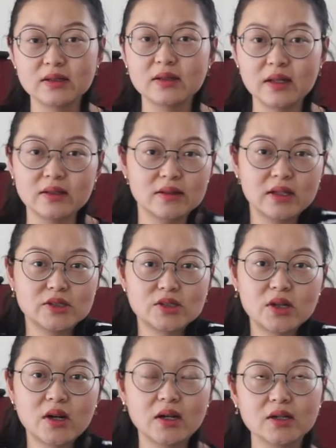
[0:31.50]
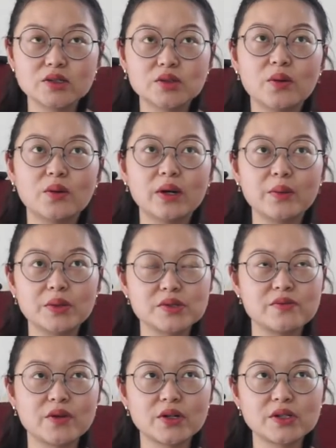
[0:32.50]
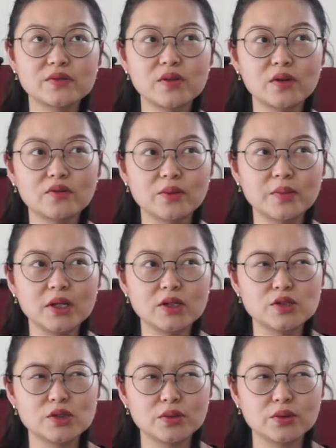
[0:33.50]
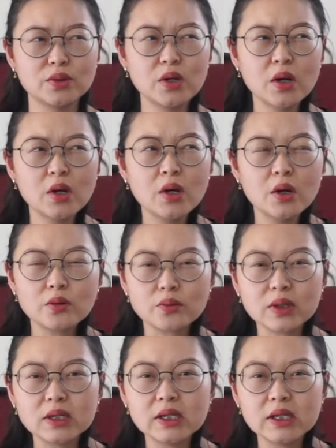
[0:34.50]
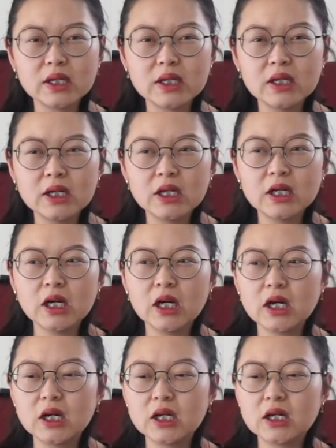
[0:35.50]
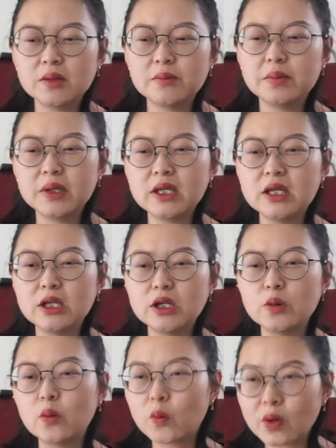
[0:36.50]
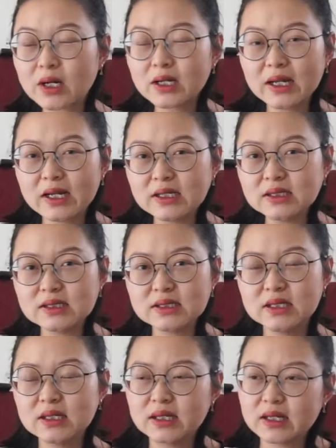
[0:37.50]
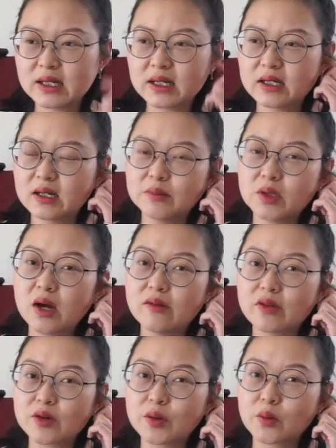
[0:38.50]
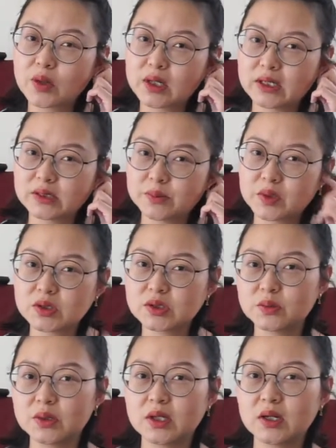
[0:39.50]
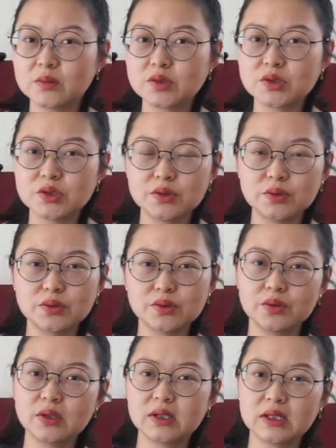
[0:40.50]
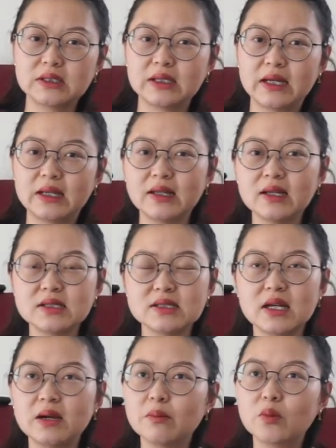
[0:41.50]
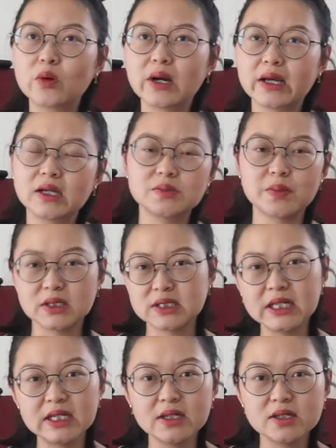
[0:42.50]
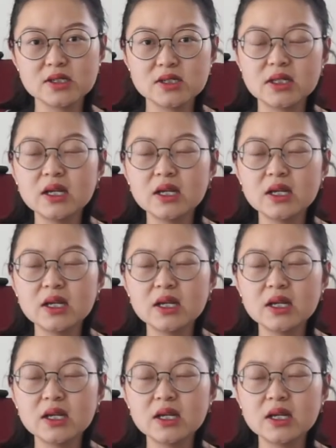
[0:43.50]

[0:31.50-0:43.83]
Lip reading: and it's gone. So it was very difficult for me to really be organized, and I'm not a very organized person when it comes to doing things like this. I'm more like a spontaneous